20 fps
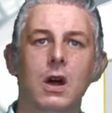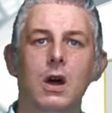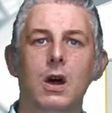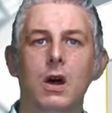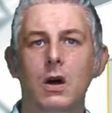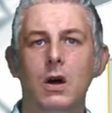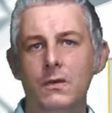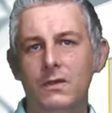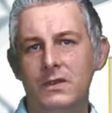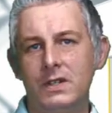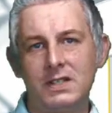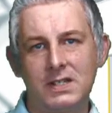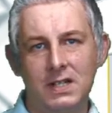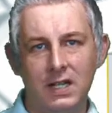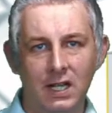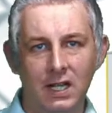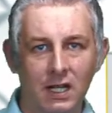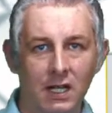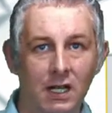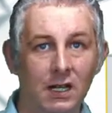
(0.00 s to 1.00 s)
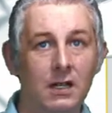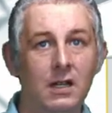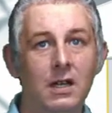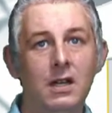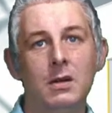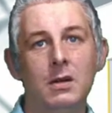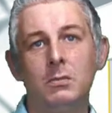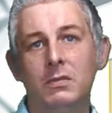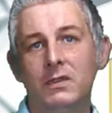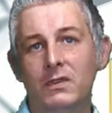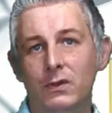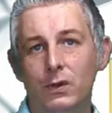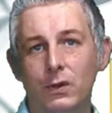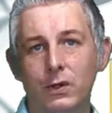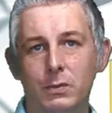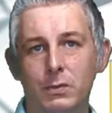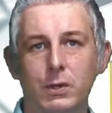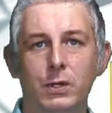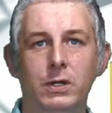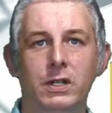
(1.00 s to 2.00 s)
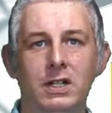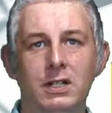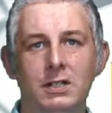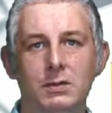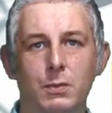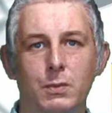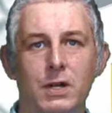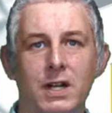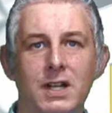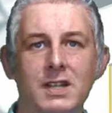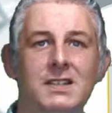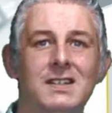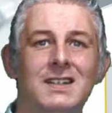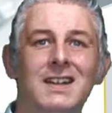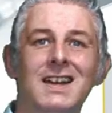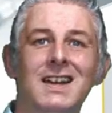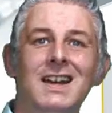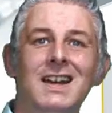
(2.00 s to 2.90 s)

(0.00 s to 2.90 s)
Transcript: on the ticket before the button is pressed,